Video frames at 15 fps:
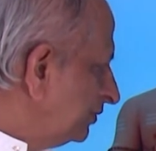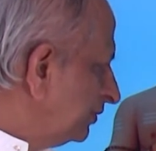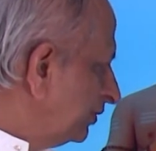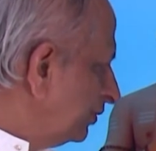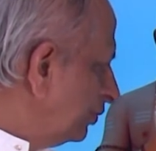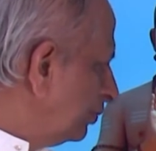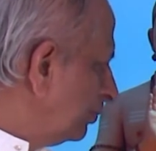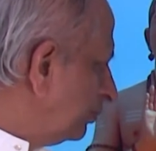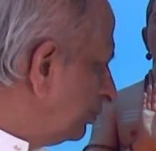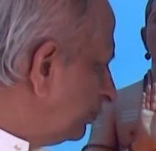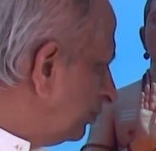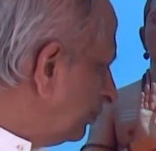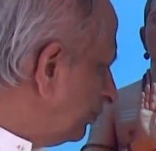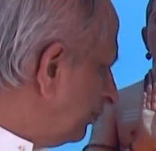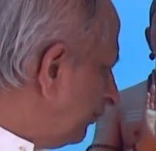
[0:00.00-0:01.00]

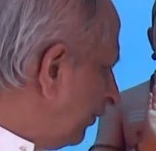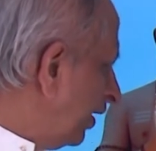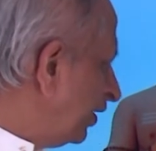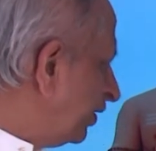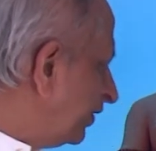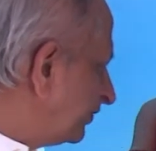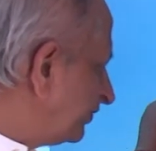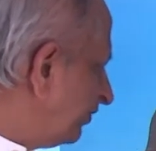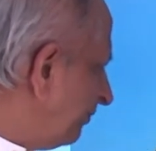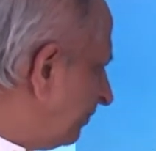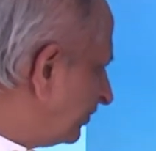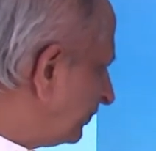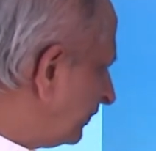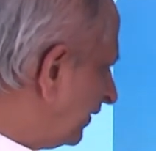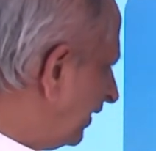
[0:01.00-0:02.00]
followers of
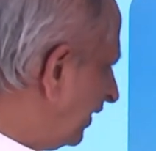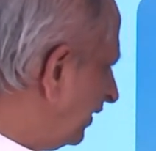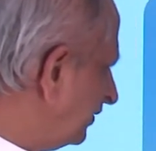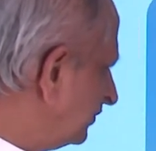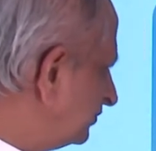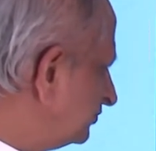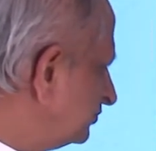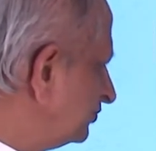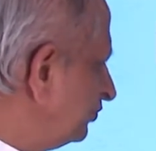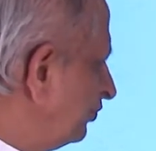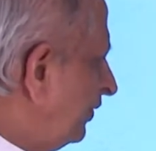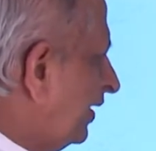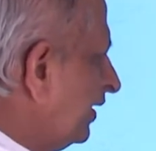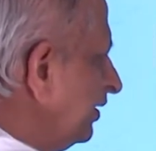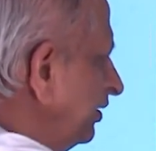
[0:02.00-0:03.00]
Basavanna,
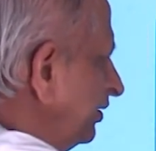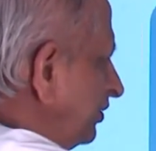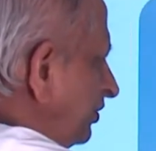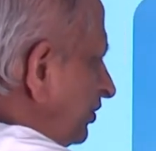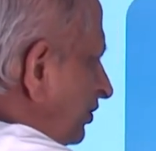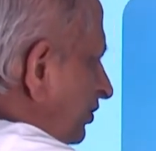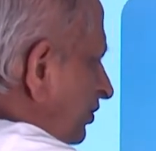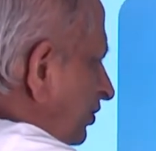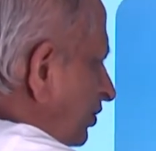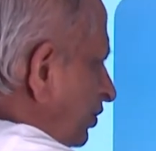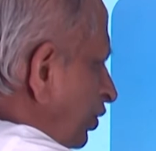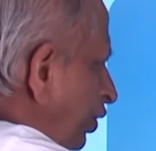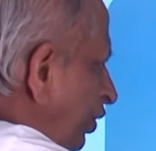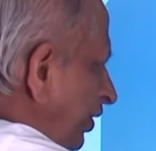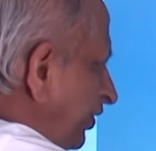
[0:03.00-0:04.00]
where
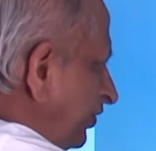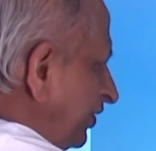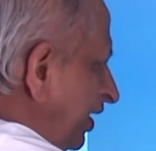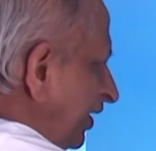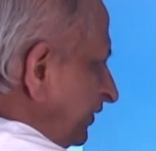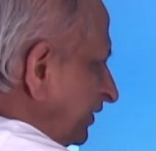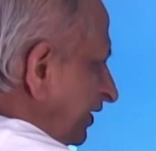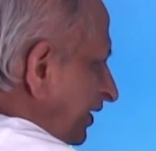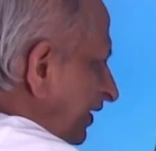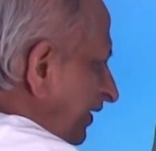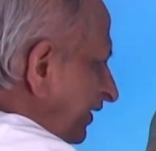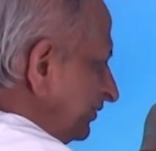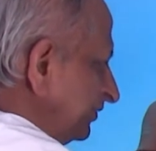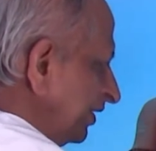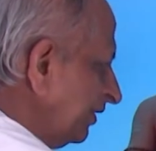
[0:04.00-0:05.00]
horizontal
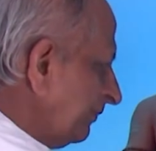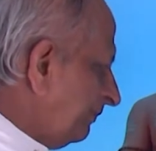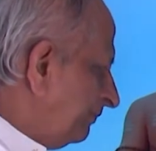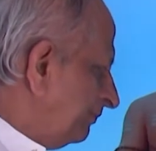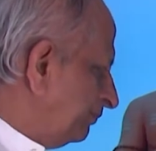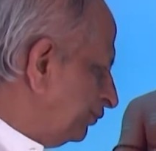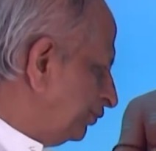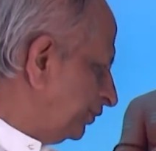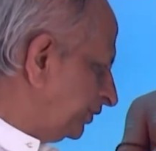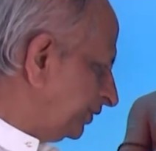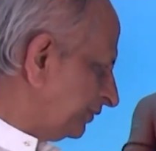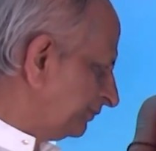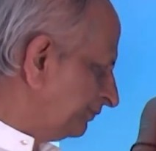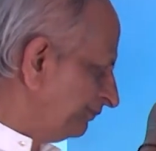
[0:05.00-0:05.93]
lines are put,